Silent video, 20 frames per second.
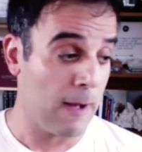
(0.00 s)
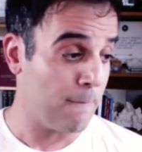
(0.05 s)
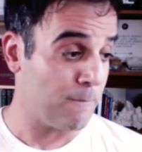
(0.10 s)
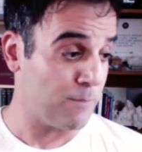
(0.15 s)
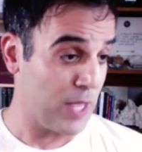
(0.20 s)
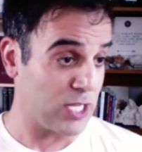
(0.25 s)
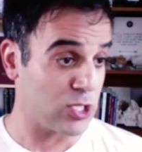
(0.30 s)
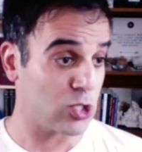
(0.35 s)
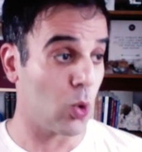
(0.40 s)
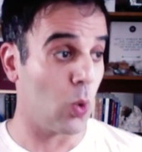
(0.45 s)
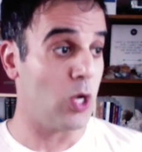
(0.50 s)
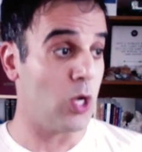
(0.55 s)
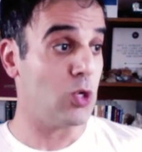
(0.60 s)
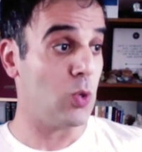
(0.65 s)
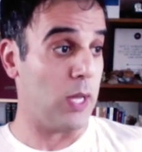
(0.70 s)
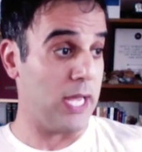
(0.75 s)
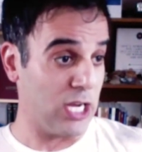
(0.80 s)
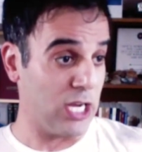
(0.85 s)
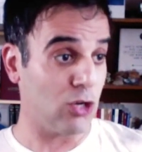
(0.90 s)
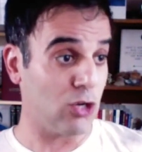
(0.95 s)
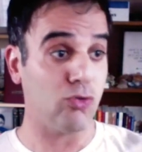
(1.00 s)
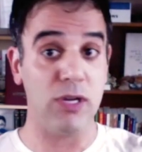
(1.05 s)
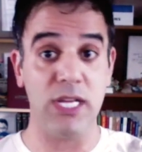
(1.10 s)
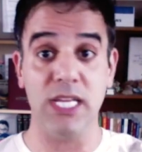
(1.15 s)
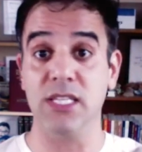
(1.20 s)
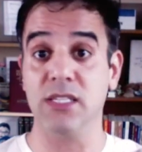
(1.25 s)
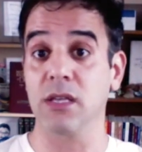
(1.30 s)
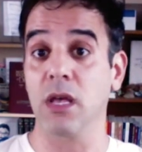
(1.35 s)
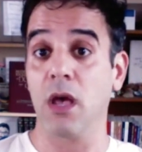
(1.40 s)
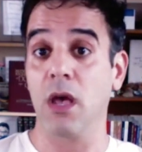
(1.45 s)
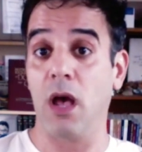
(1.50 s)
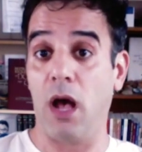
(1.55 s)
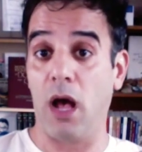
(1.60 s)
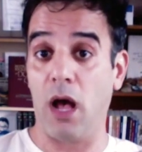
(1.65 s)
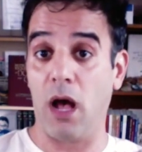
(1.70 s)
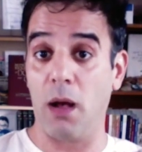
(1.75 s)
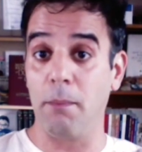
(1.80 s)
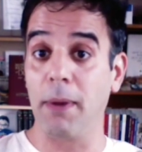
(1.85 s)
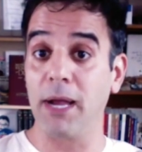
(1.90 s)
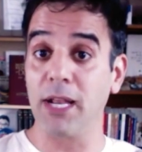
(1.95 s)
that's going to increase
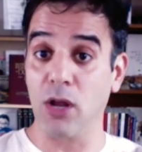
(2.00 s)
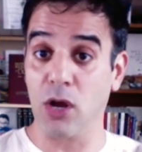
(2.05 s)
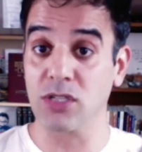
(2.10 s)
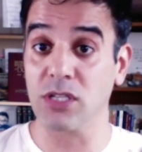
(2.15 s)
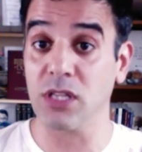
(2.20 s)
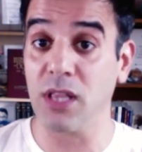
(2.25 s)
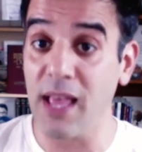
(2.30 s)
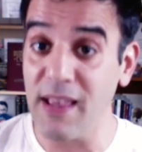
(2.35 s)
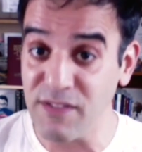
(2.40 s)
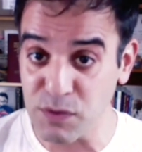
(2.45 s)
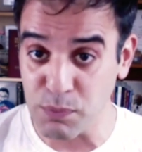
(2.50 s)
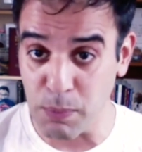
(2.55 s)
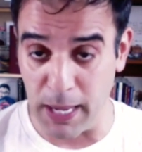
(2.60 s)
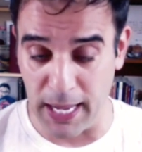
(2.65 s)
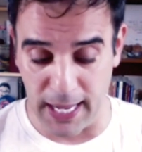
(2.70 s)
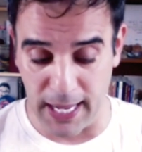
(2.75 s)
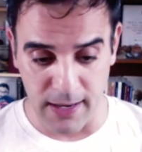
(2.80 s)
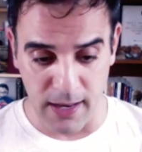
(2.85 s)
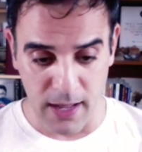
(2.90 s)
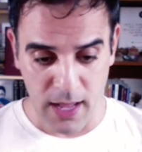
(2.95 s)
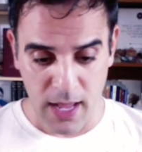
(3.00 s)
my dog's lifespan?